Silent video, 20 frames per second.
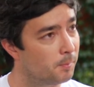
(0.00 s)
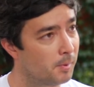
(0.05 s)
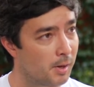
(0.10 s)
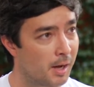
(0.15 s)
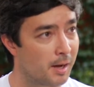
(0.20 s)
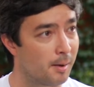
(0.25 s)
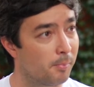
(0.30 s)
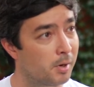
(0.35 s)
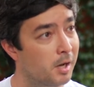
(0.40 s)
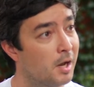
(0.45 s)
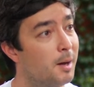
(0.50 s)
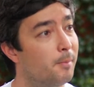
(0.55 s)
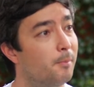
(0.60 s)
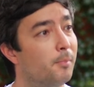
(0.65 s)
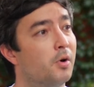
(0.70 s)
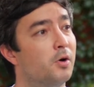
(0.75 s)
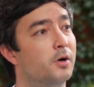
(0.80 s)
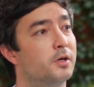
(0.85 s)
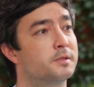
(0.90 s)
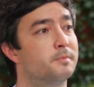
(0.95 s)
uh, plant
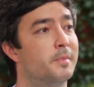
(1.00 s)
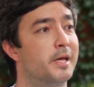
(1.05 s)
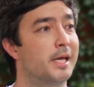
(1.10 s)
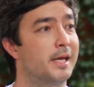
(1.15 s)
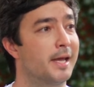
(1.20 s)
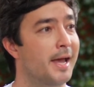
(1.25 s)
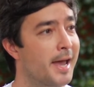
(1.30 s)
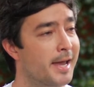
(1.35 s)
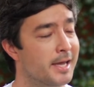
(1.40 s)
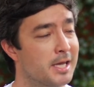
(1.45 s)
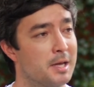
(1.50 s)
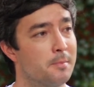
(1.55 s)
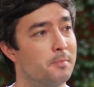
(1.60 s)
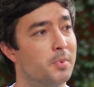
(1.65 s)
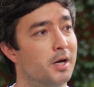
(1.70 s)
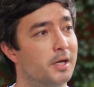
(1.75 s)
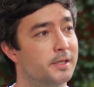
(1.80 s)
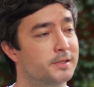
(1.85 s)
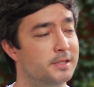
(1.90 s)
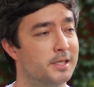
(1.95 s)
pots, making hanging
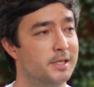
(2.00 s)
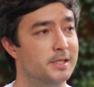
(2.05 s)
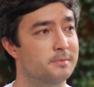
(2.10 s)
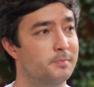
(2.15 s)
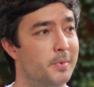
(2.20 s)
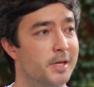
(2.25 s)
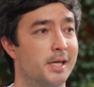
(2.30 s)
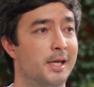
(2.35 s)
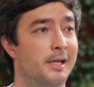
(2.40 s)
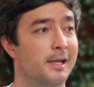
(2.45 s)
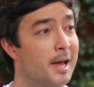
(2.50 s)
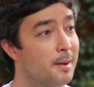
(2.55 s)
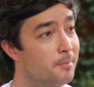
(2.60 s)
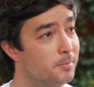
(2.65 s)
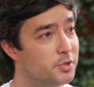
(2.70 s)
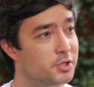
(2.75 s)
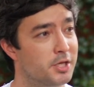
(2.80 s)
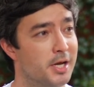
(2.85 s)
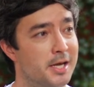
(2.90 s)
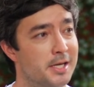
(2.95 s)
baskets, making
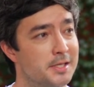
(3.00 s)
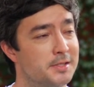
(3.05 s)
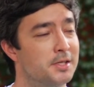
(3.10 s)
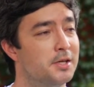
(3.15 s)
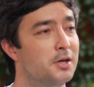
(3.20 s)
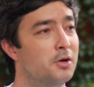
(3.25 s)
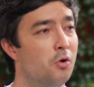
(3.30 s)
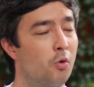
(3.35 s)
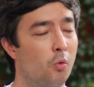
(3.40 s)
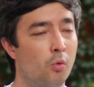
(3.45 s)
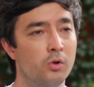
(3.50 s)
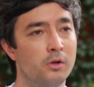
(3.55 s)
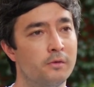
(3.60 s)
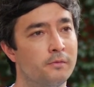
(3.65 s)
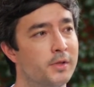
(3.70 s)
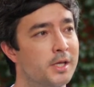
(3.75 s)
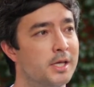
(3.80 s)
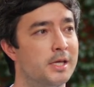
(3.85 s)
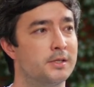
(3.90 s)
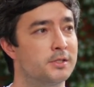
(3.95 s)
lampshades, all
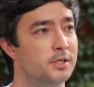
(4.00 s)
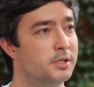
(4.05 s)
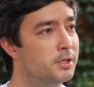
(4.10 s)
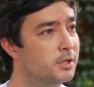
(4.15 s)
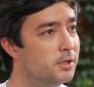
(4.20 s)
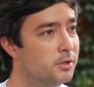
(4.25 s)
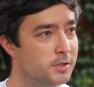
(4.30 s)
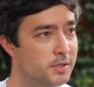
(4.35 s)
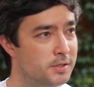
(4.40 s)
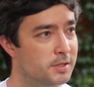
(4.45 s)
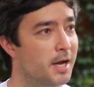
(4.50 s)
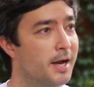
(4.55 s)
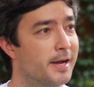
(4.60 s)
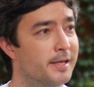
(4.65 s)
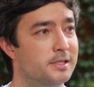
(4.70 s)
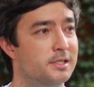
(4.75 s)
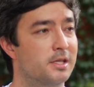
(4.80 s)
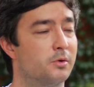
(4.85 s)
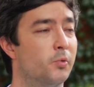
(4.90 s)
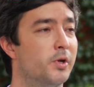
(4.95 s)
of these are new
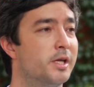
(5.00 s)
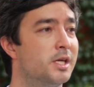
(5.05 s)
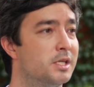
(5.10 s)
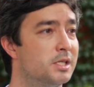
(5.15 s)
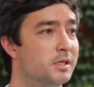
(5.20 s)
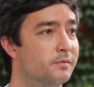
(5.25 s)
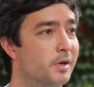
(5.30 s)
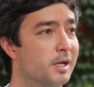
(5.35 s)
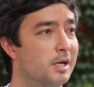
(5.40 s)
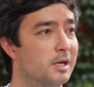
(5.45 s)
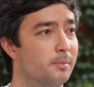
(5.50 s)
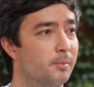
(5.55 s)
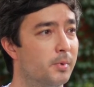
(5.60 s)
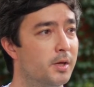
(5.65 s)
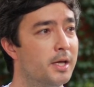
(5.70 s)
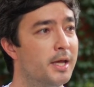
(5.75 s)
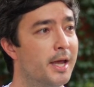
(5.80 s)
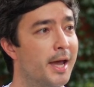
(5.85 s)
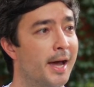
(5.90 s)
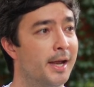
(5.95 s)
designs that we can develop
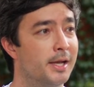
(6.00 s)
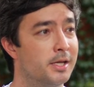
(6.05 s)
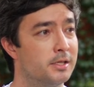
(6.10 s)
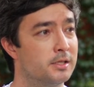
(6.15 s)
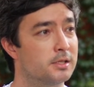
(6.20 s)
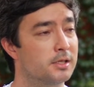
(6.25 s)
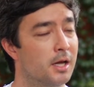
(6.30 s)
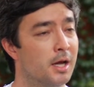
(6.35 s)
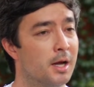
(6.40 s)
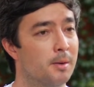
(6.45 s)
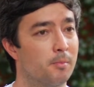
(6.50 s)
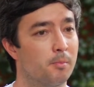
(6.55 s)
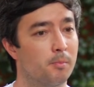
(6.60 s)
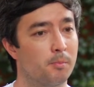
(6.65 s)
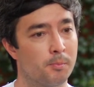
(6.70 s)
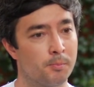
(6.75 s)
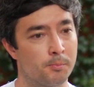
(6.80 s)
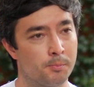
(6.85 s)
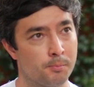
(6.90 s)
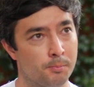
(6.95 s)
and um,
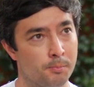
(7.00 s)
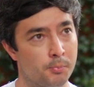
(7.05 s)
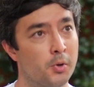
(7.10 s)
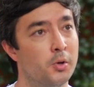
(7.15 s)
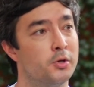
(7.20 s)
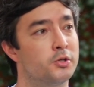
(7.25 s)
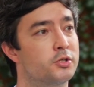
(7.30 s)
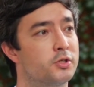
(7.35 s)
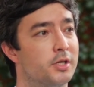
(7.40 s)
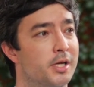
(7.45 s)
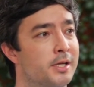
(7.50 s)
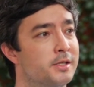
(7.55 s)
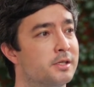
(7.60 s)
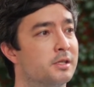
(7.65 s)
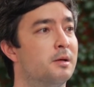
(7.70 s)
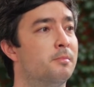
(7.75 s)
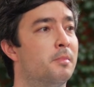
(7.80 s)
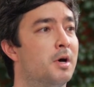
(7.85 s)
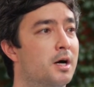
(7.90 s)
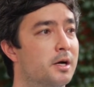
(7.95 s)
push into
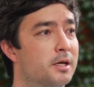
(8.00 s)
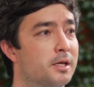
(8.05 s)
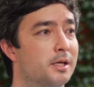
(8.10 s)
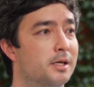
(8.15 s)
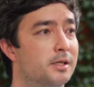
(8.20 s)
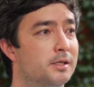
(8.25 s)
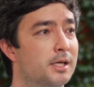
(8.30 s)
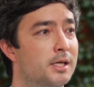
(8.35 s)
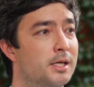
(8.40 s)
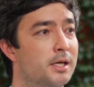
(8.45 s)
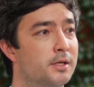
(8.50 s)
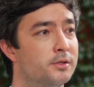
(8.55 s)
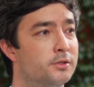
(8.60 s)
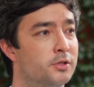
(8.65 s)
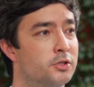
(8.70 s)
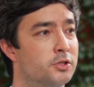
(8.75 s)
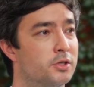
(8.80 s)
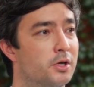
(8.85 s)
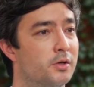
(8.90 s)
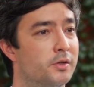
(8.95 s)
the market
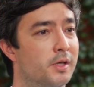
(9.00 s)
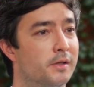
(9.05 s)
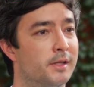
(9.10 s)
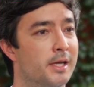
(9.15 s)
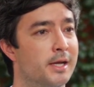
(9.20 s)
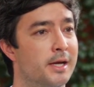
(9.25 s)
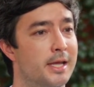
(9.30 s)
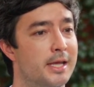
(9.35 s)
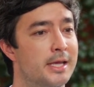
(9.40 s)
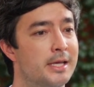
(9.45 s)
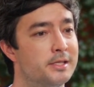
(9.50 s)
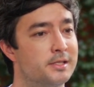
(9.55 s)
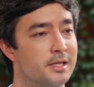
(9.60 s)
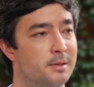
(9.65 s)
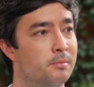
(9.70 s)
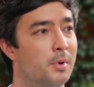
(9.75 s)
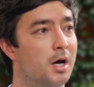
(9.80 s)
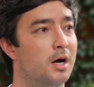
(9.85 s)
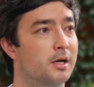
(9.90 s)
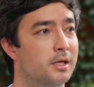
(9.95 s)
to show that there is a
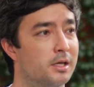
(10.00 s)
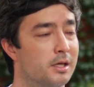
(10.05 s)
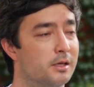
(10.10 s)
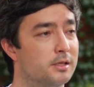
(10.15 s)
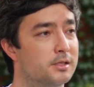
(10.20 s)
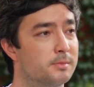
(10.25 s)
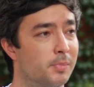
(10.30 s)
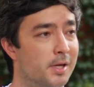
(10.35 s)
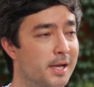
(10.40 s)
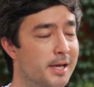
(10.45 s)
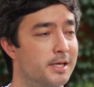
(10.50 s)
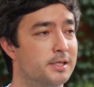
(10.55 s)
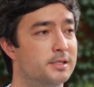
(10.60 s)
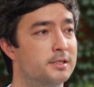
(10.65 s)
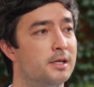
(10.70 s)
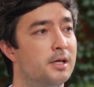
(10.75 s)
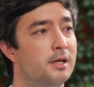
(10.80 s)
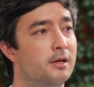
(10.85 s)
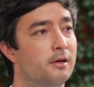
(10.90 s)
marketplace